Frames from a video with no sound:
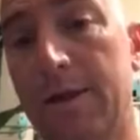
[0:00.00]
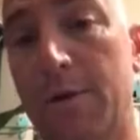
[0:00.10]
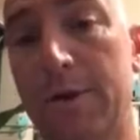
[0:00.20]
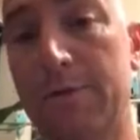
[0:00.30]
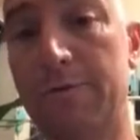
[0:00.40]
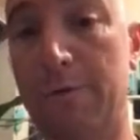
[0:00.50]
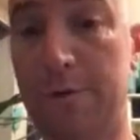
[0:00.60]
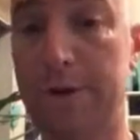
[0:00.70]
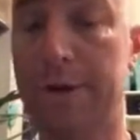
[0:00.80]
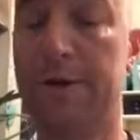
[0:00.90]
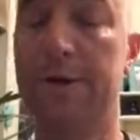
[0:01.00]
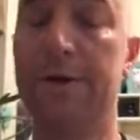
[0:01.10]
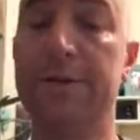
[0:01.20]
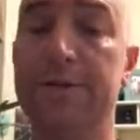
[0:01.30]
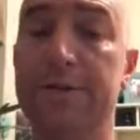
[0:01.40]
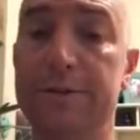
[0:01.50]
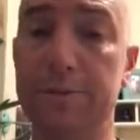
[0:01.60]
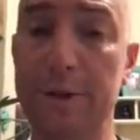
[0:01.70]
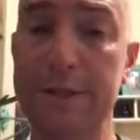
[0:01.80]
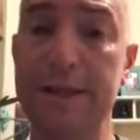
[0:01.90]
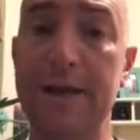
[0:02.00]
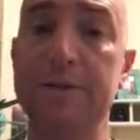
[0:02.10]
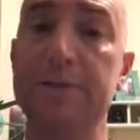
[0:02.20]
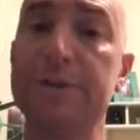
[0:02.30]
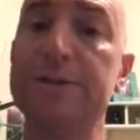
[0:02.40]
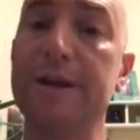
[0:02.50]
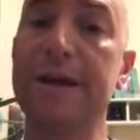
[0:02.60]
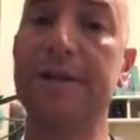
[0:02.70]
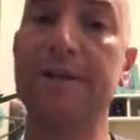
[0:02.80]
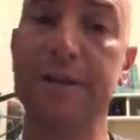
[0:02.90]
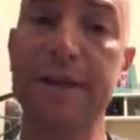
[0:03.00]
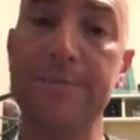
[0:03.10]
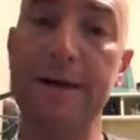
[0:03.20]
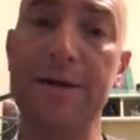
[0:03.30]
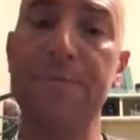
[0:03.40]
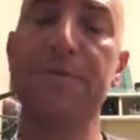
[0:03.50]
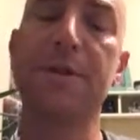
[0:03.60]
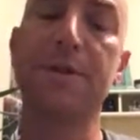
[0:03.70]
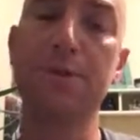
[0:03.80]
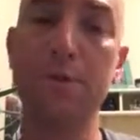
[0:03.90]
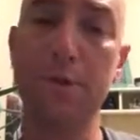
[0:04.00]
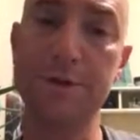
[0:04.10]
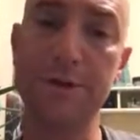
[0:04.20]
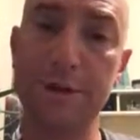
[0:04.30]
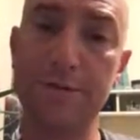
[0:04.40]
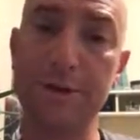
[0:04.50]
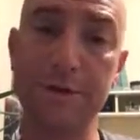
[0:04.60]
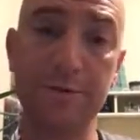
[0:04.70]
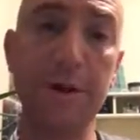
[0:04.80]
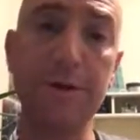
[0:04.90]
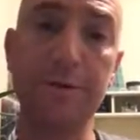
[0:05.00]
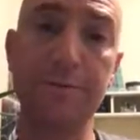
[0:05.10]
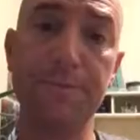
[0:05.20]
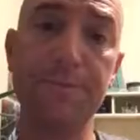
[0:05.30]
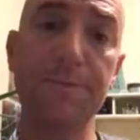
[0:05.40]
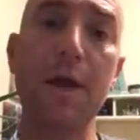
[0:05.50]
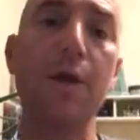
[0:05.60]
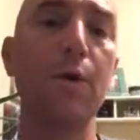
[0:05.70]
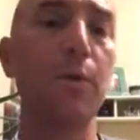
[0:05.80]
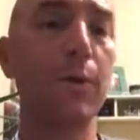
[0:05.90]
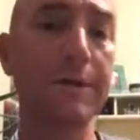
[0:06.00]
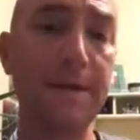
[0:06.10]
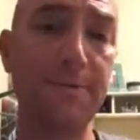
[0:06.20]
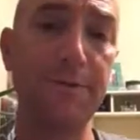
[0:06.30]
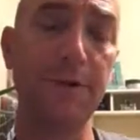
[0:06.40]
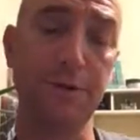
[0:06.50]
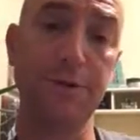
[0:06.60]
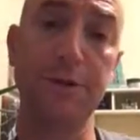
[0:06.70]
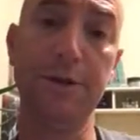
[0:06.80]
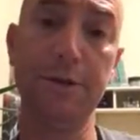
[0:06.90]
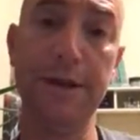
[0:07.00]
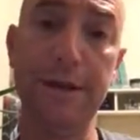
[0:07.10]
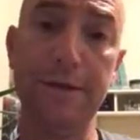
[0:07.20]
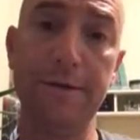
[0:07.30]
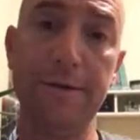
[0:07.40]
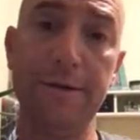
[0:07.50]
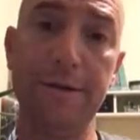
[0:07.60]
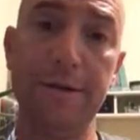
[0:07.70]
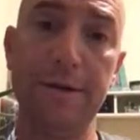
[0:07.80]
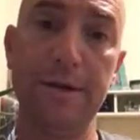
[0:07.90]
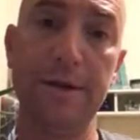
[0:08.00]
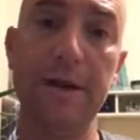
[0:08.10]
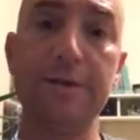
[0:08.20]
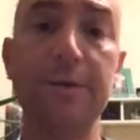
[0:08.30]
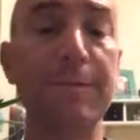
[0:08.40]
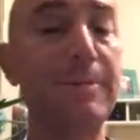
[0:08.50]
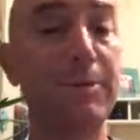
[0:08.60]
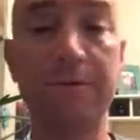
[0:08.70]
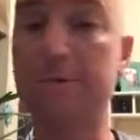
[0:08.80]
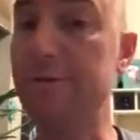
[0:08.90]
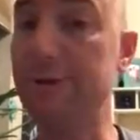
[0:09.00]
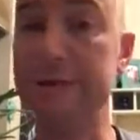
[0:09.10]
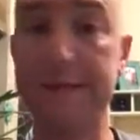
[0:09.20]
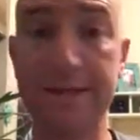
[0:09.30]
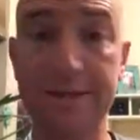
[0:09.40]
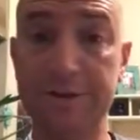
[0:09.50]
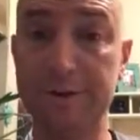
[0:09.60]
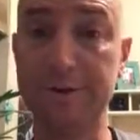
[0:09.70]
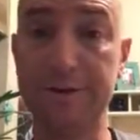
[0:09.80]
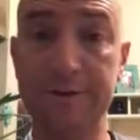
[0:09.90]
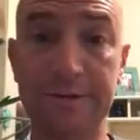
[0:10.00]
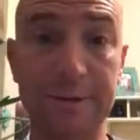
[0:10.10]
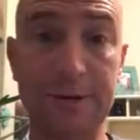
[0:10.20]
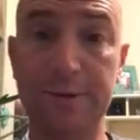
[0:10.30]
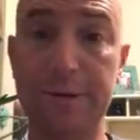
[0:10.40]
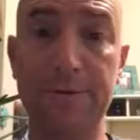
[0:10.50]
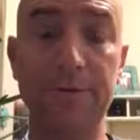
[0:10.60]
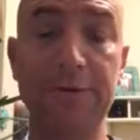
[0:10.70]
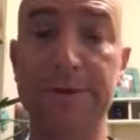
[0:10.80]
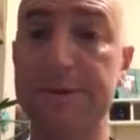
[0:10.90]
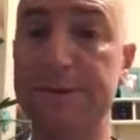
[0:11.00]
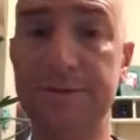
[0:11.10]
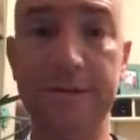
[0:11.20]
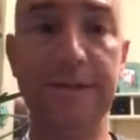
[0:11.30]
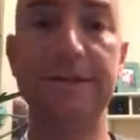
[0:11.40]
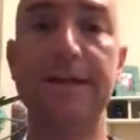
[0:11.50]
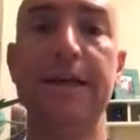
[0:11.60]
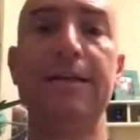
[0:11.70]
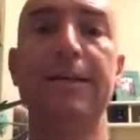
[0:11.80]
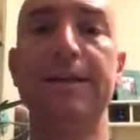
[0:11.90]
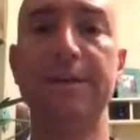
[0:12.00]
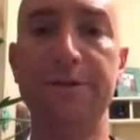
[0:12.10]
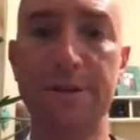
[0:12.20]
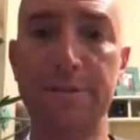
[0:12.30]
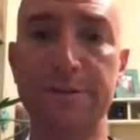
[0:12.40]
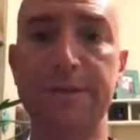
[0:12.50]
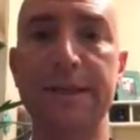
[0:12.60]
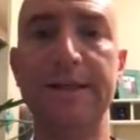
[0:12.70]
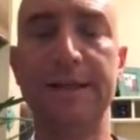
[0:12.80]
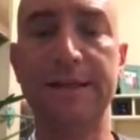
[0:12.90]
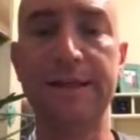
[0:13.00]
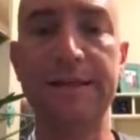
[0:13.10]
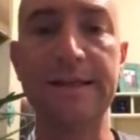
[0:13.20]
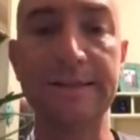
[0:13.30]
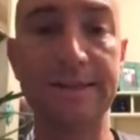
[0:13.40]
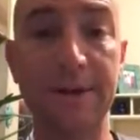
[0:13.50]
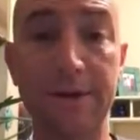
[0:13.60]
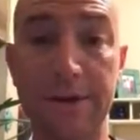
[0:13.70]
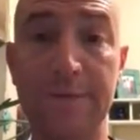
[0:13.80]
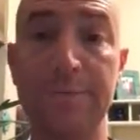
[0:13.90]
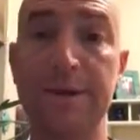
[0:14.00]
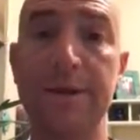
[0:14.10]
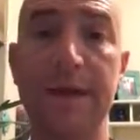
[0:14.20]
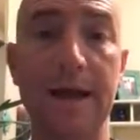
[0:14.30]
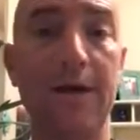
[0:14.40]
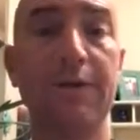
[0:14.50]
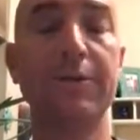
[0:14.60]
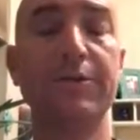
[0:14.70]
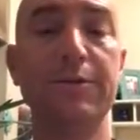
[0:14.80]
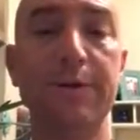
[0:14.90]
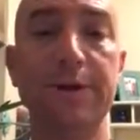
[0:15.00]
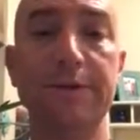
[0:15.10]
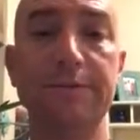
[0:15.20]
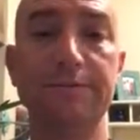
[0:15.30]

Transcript: going forward here on this Wednesday, I just wanted you to kind of think about yourself as a runner. What type of a coach do you need? Some people are very data driven. I mean, I know people who just need the data, they need the numbers, they need that to tell them how they're doing.